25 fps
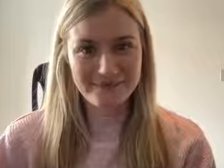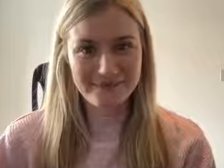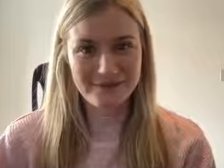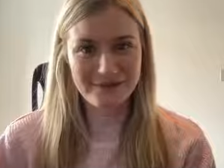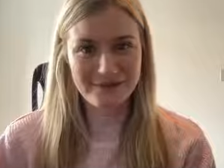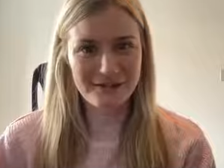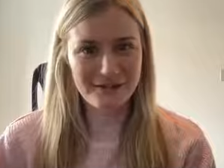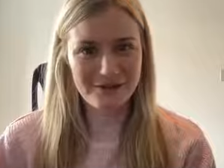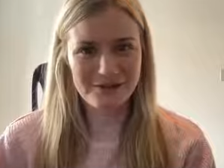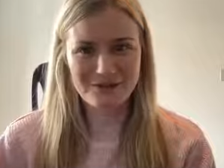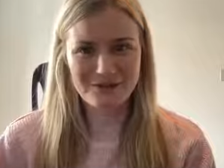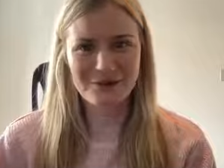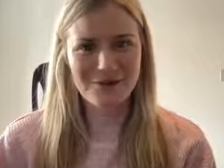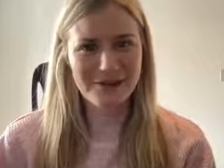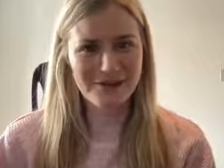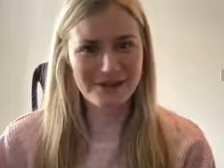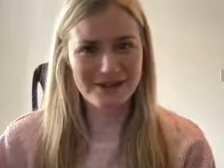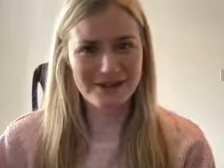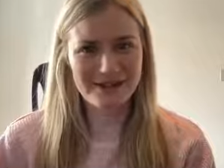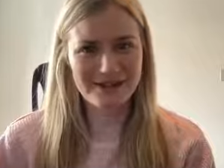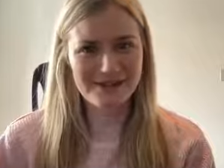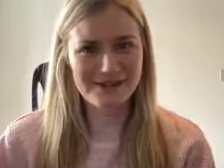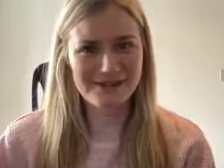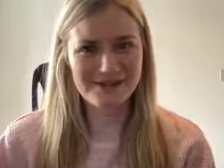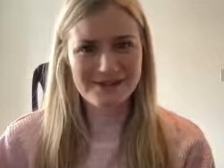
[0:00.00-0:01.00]
you know, I've got
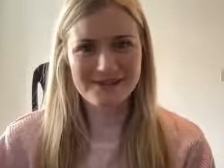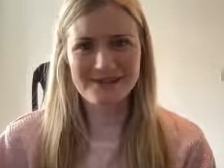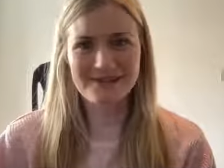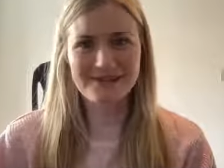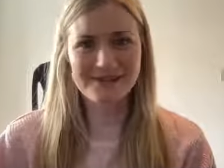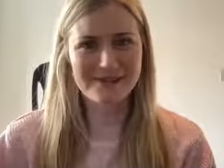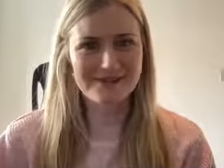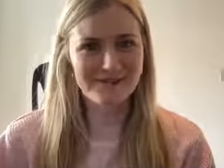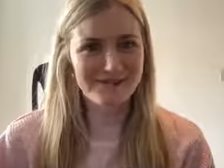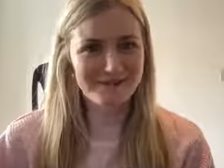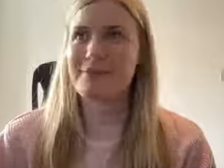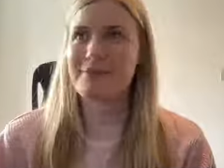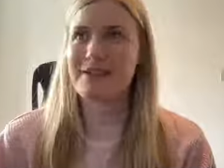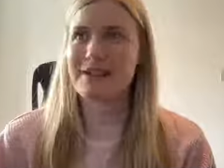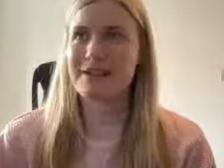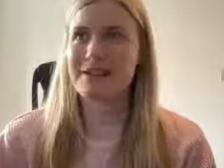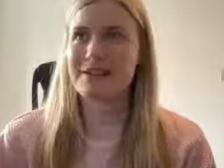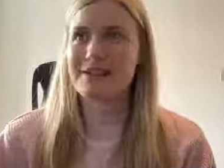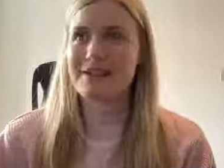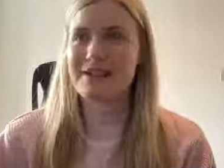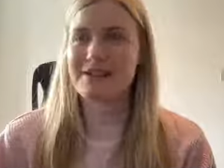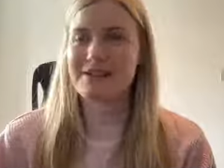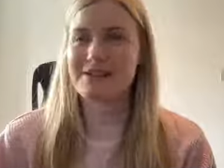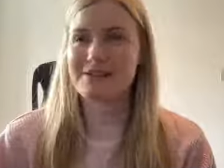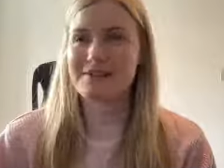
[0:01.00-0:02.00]
this. And
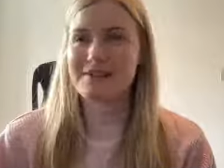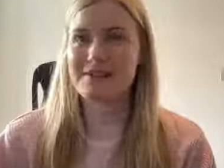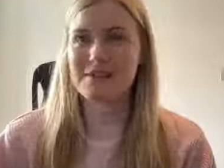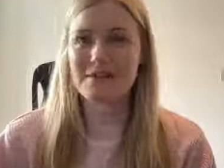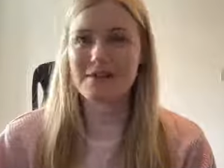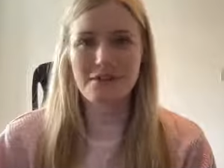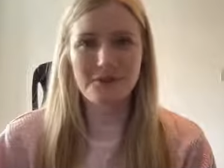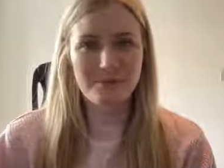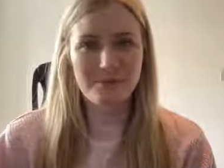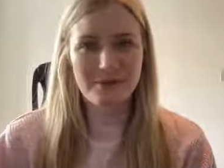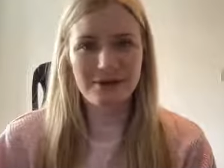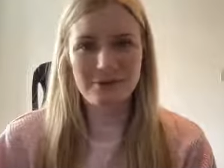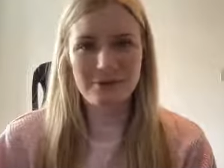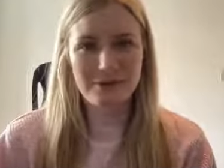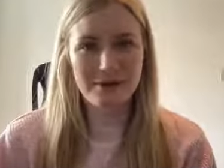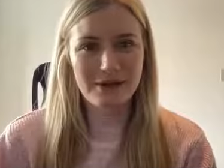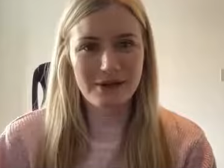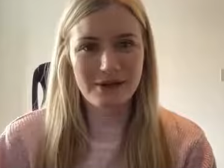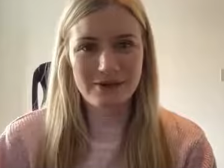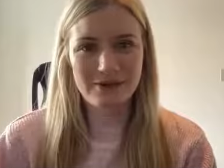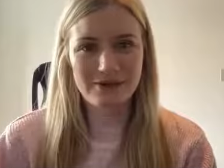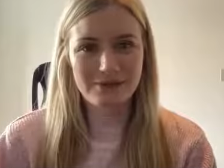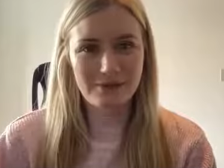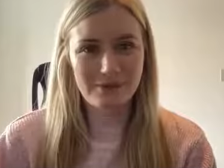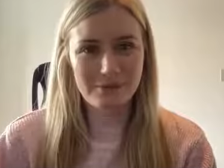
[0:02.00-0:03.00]
it did open up a
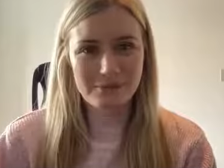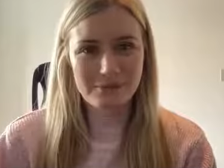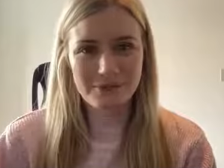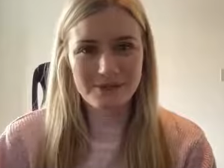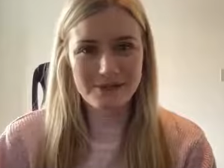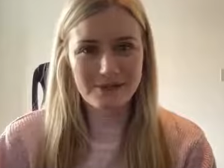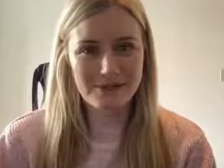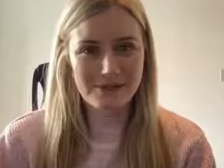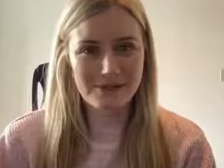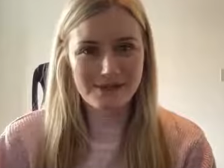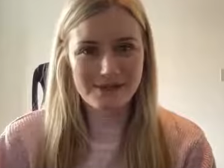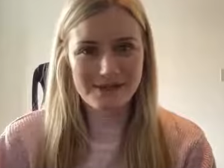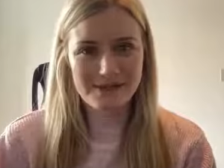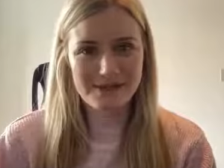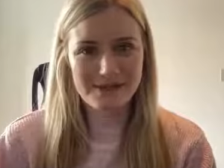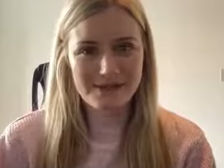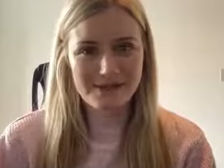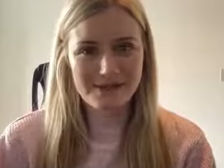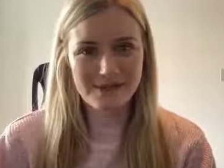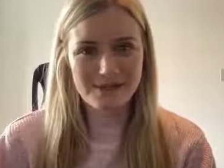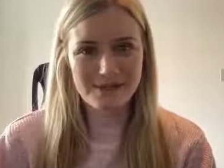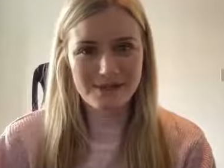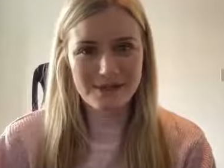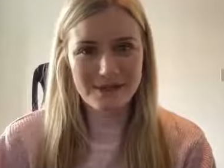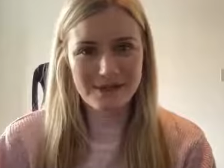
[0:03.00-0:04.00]
lot of opportunities
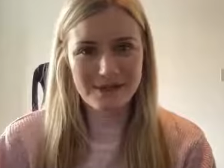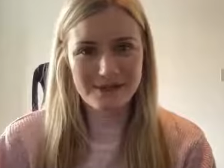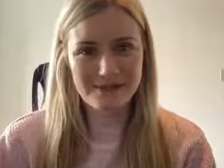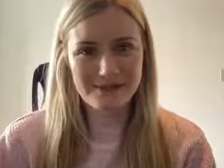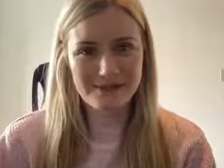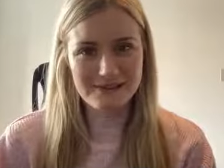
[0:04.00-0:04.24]
for me.